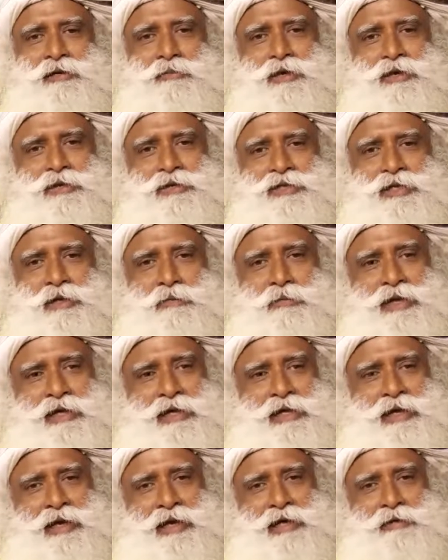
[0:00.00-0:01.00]
Because
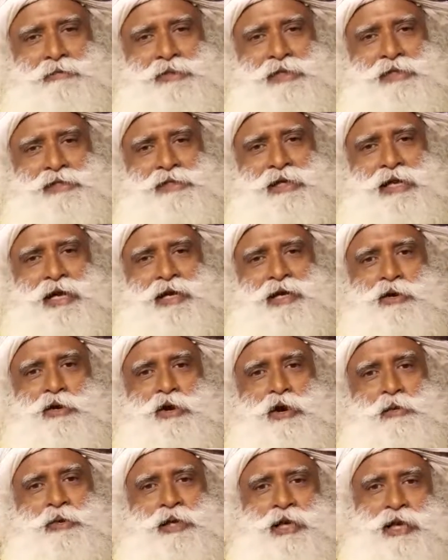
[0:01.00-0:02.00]
somebody claims there's an
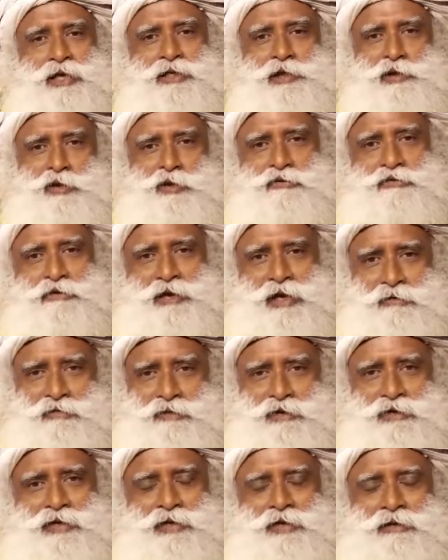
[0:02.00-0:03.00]
common antidote for
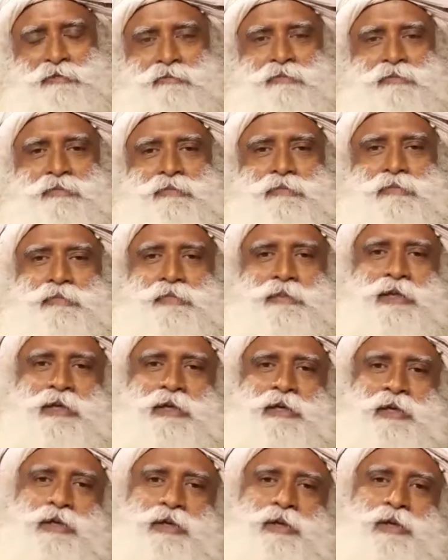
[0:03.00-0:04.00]
everything.
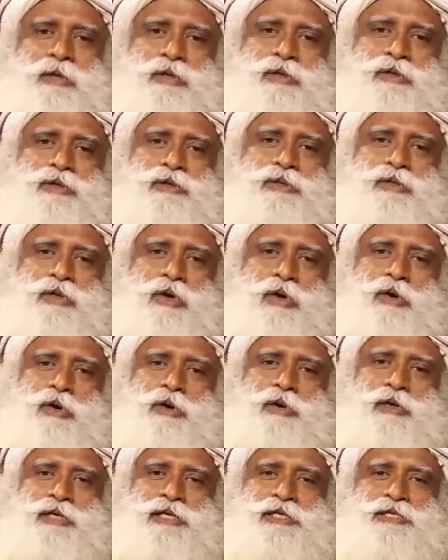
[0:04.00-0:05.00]

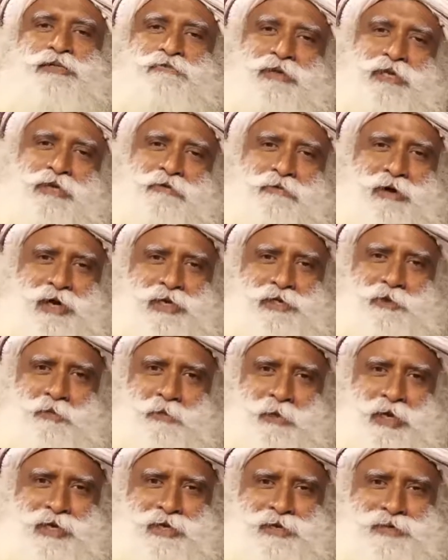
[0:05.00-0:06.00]
So he's a very wise
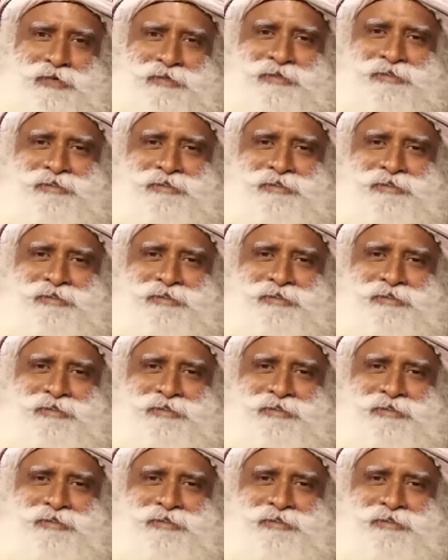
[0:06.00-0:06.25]
man.